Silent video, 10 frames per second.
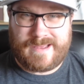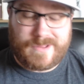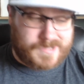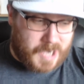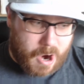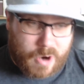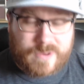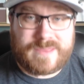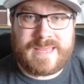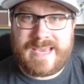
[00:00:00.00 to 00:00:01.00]
those
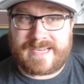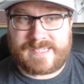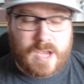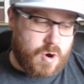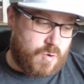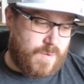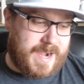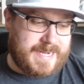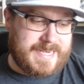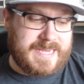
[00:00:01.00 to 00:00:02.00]
hard things,
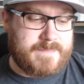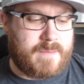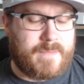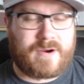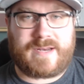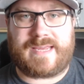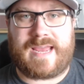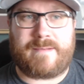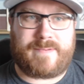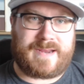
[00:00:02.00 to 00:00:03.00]
writing an email marketing
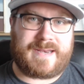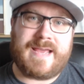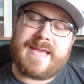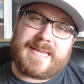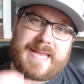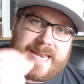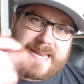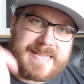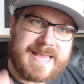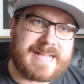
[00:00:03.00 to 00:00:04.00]
campaign. Get
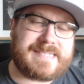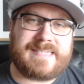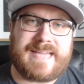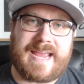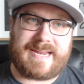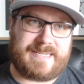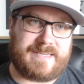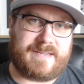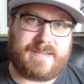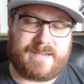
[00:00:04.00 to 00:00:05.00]
into that
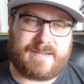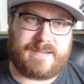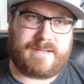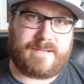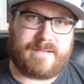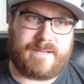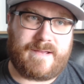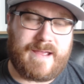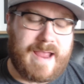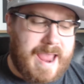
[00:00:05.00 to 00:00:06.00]
state
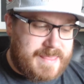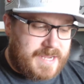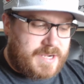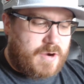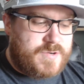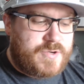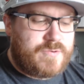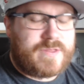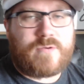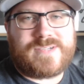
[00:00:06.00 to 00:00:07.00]
and then go
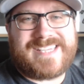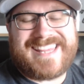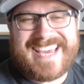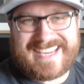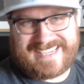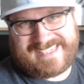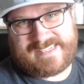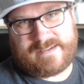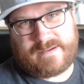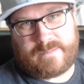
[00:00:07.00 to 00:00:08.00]
do those things